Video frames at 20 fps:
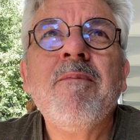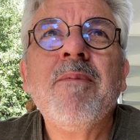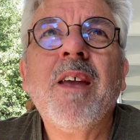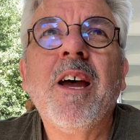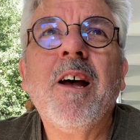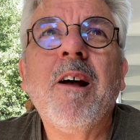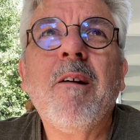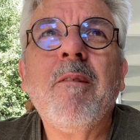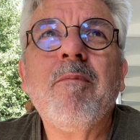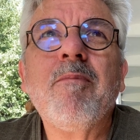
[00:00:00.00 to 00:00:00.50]

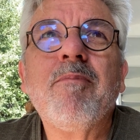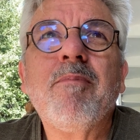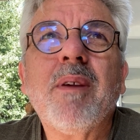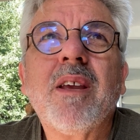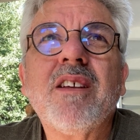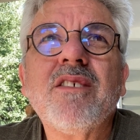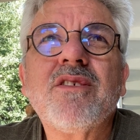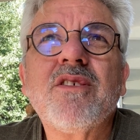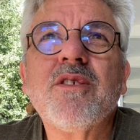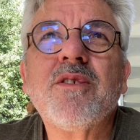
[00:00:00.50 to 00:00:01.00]

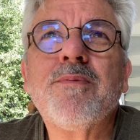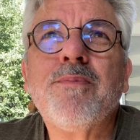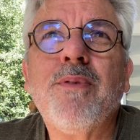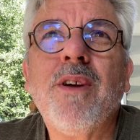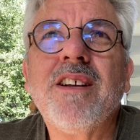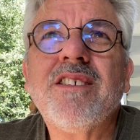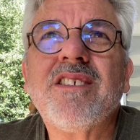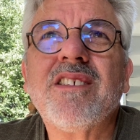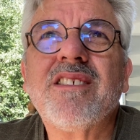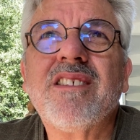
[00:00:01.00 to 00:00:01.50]
because there's
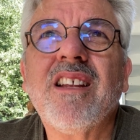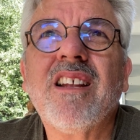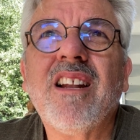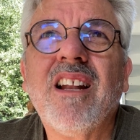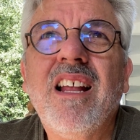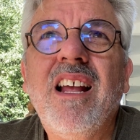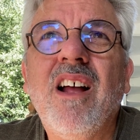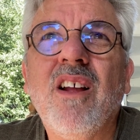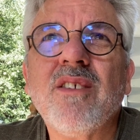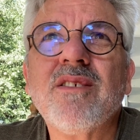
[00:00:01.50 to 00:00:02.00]
precious
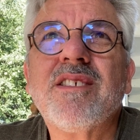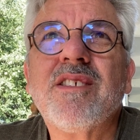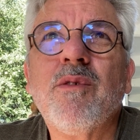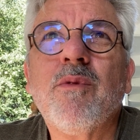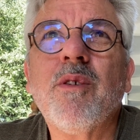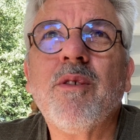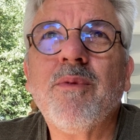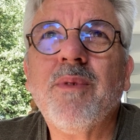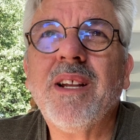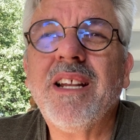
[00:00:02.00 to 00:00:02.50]
little else that
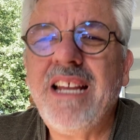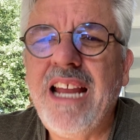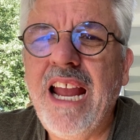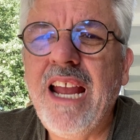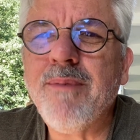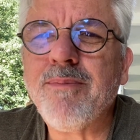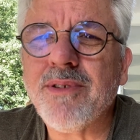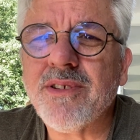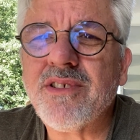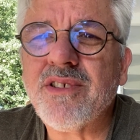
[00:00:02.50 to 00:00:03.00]
we're really
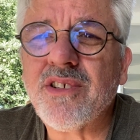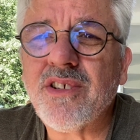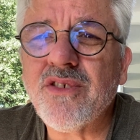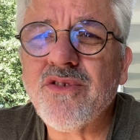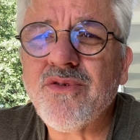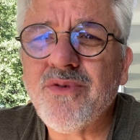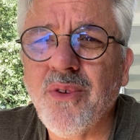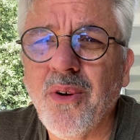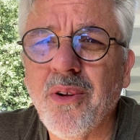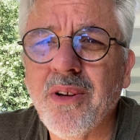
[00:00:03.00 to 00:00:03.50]
able to
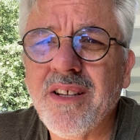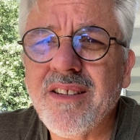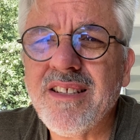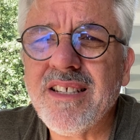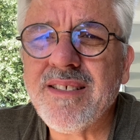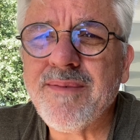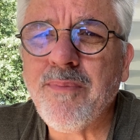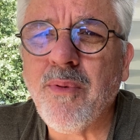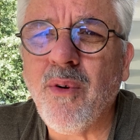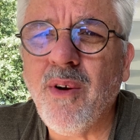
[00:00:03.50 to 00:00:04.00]
control at
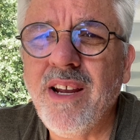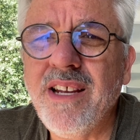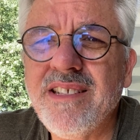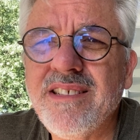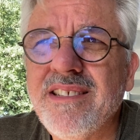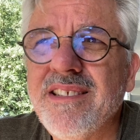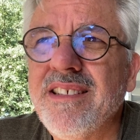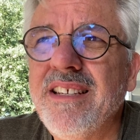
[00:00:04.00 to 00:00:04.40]
this point.